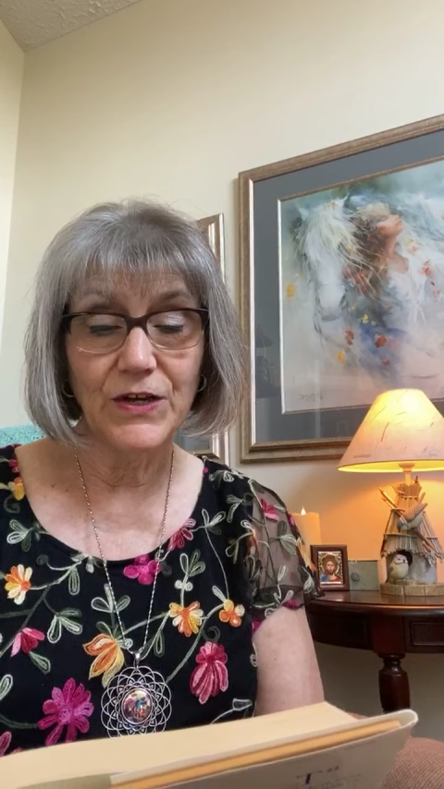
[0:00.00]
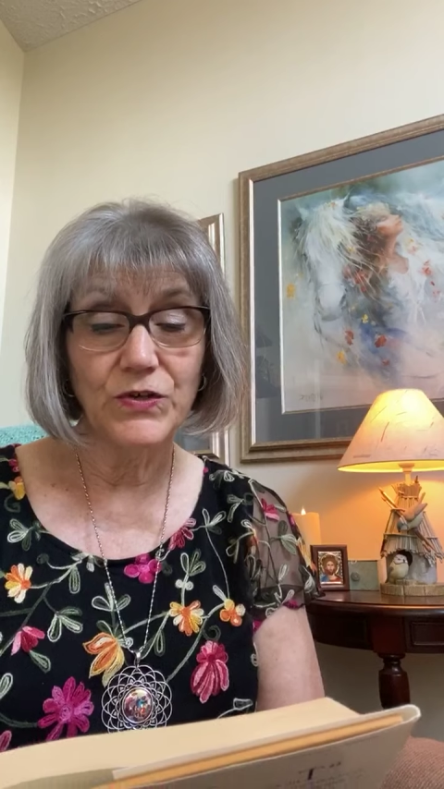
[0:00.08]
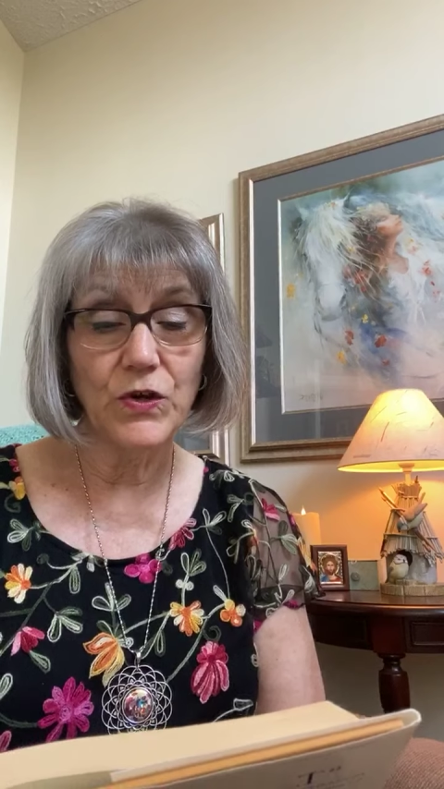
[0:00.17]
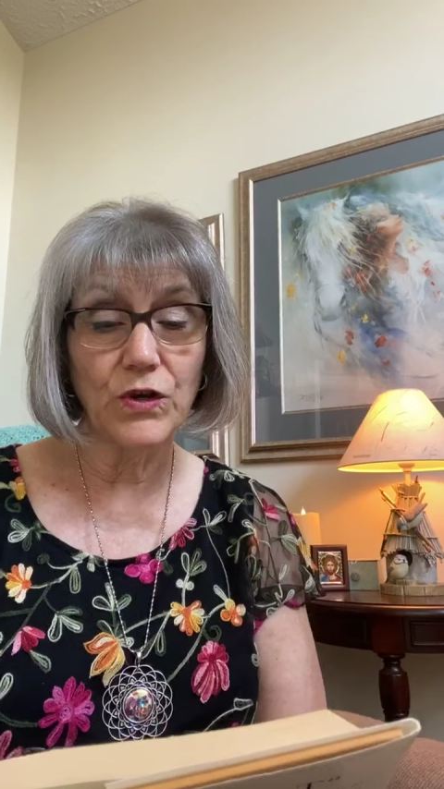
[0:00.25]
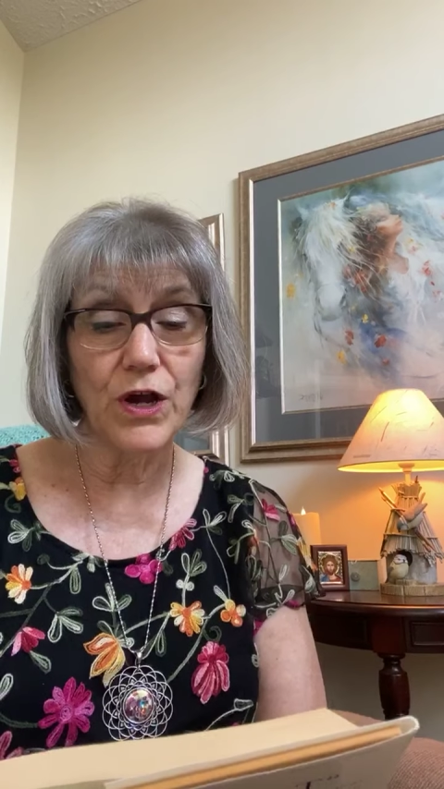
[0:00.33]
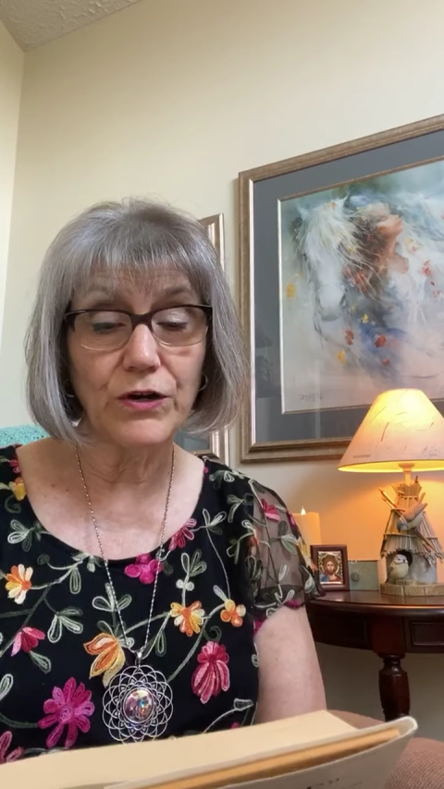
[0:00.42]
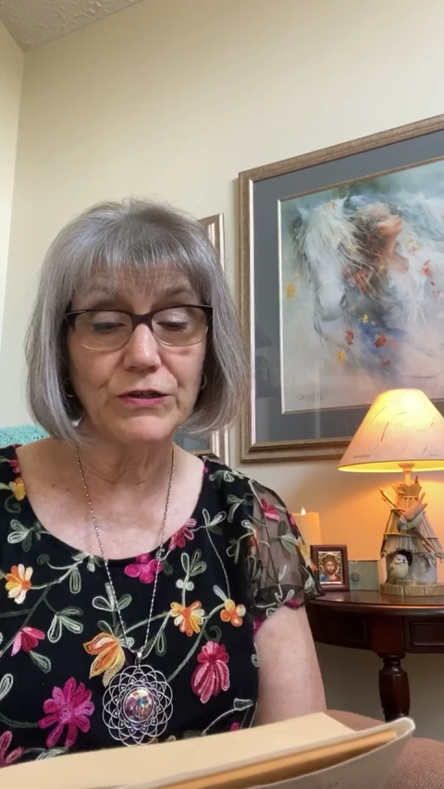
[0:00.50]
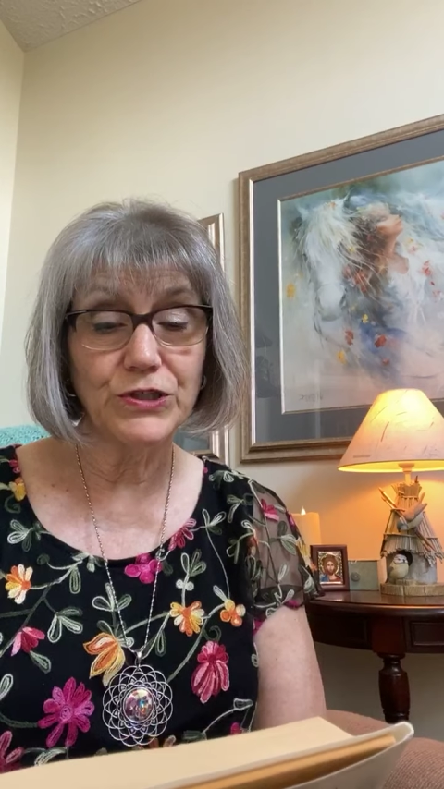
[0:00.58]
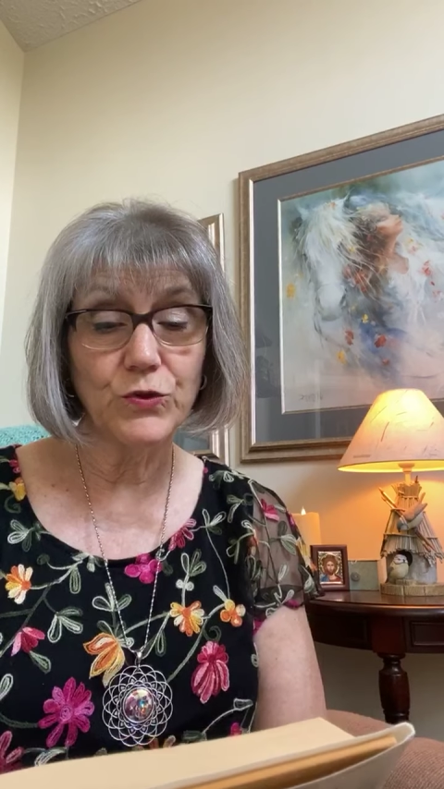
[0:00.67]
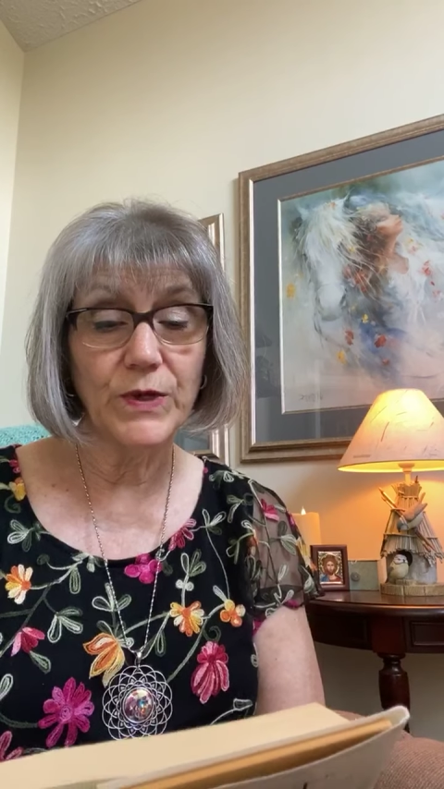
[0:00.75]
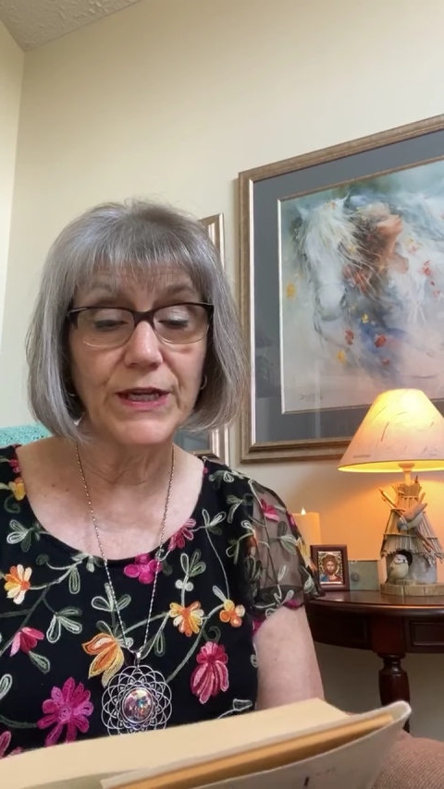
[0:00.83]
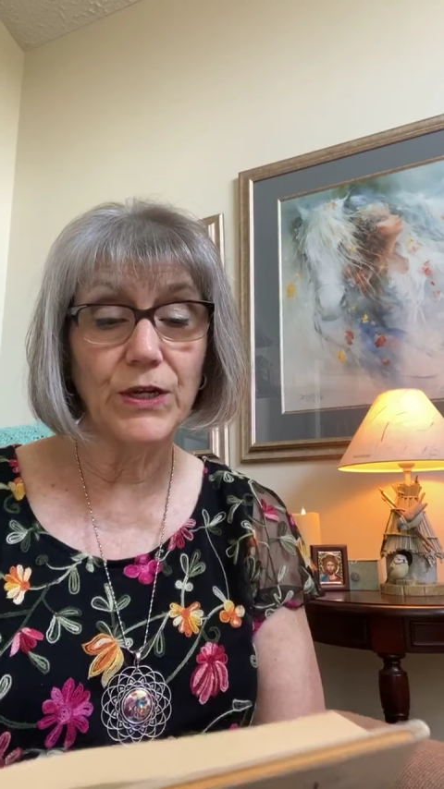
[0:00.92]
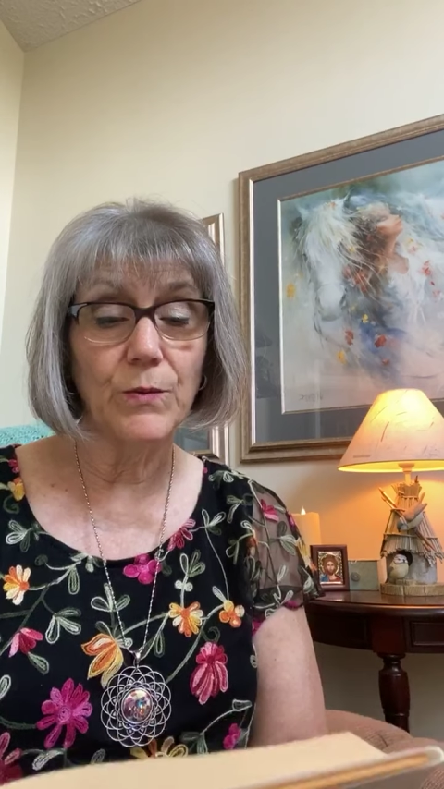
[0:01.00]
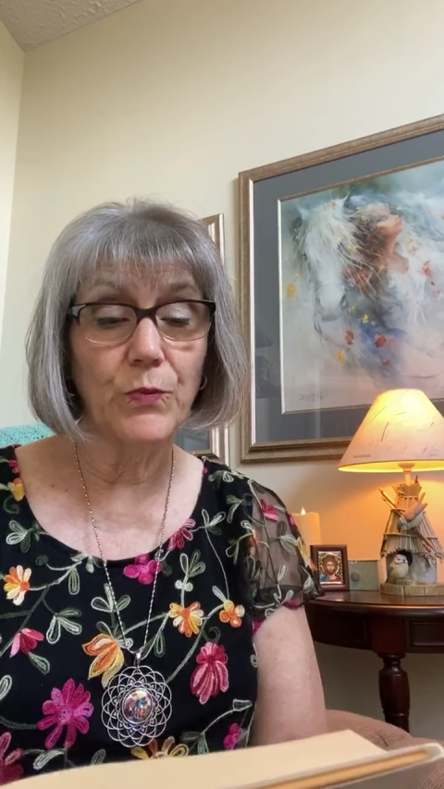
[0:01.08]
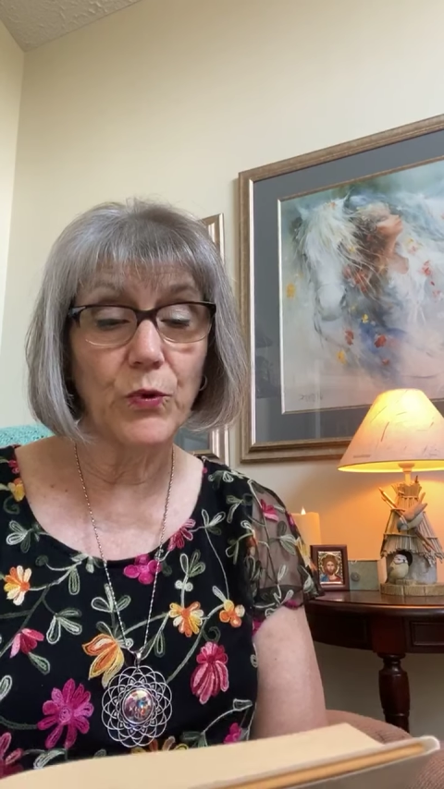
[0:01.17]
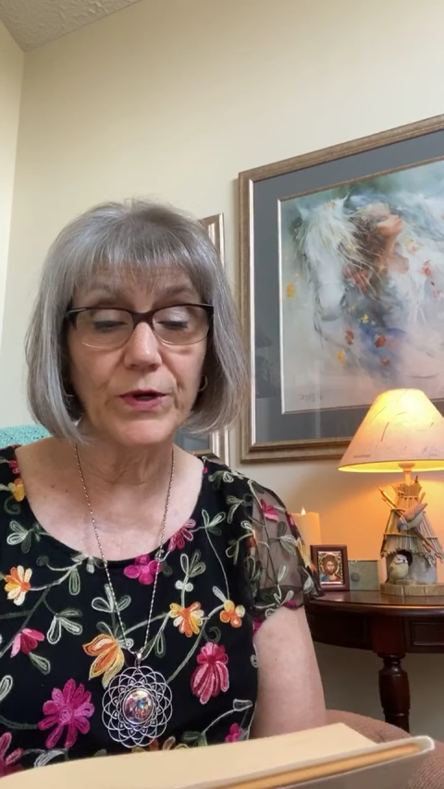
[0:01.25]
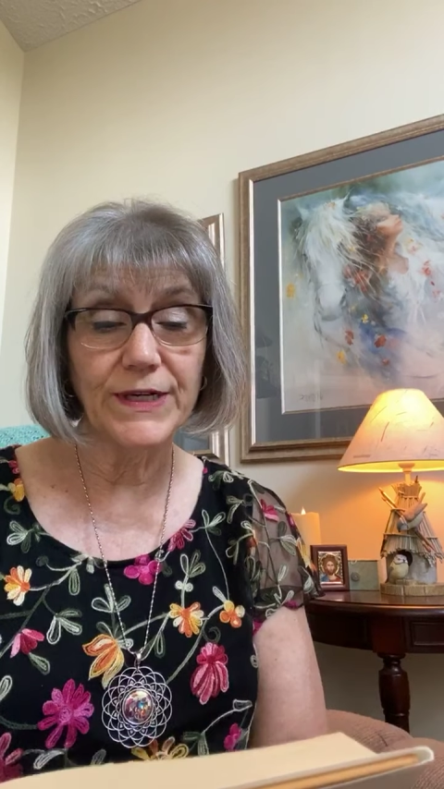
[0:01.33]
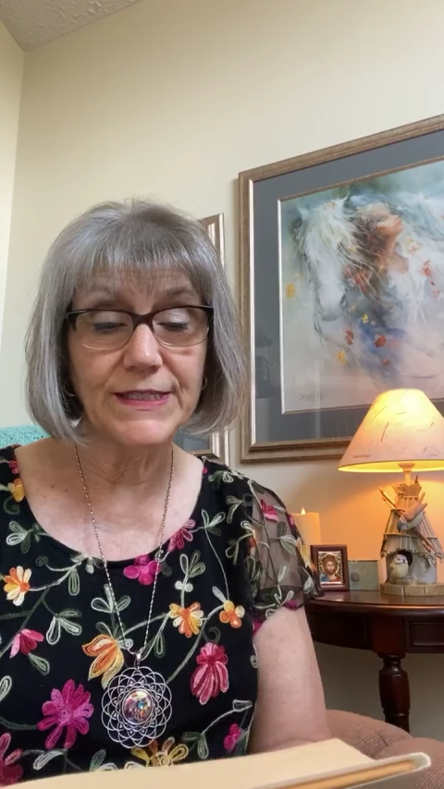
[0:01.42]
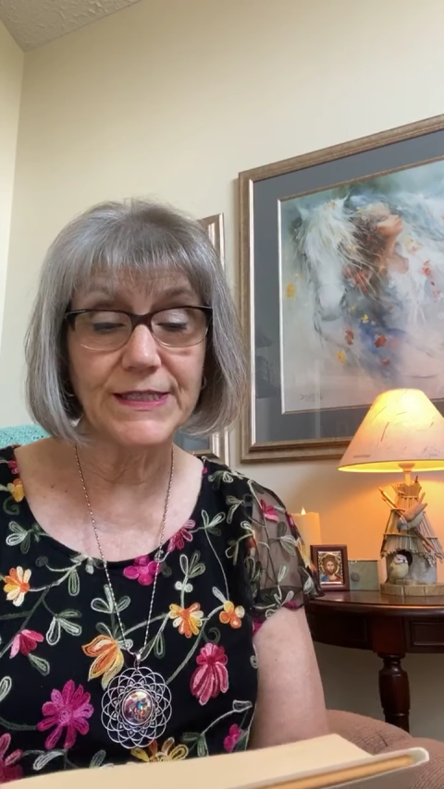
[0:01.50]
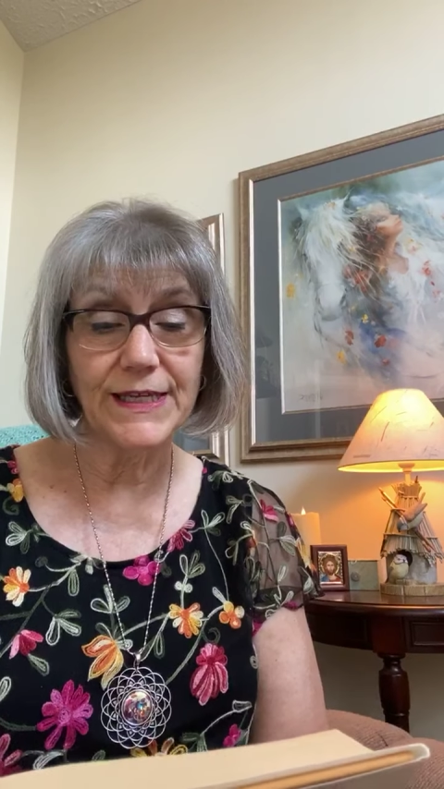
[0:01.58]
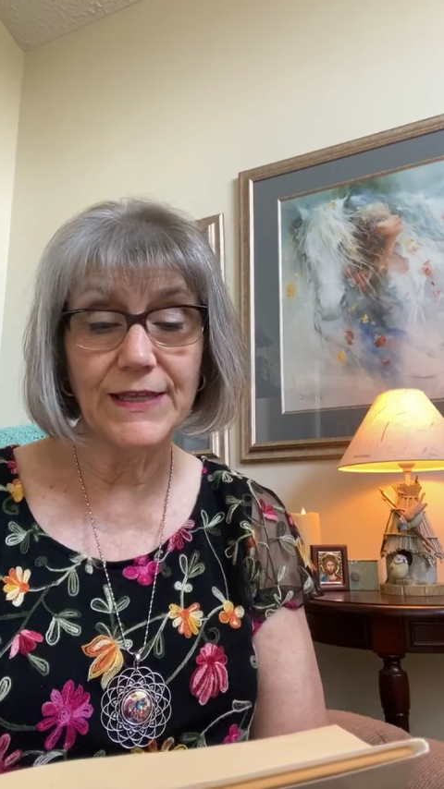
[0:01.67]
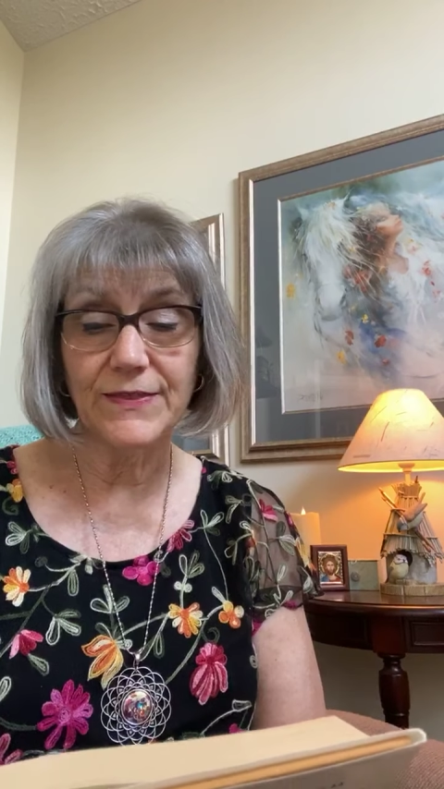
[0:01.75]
No longer do we laboriously